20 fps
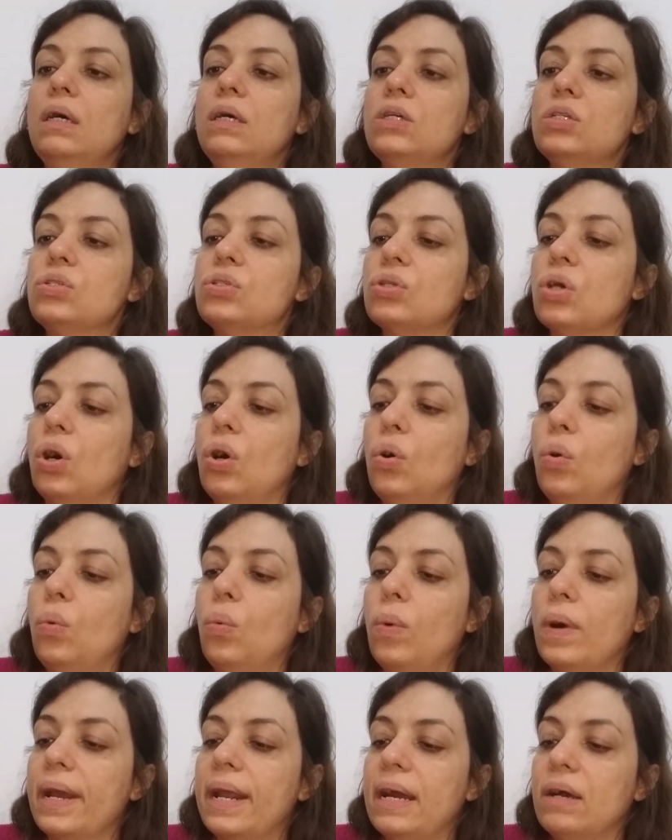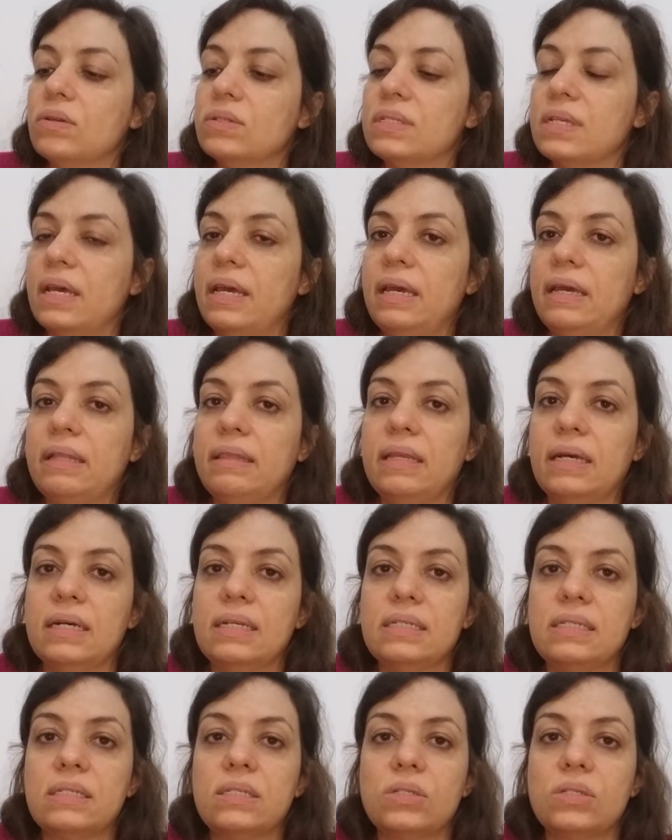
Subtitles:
So what else it does?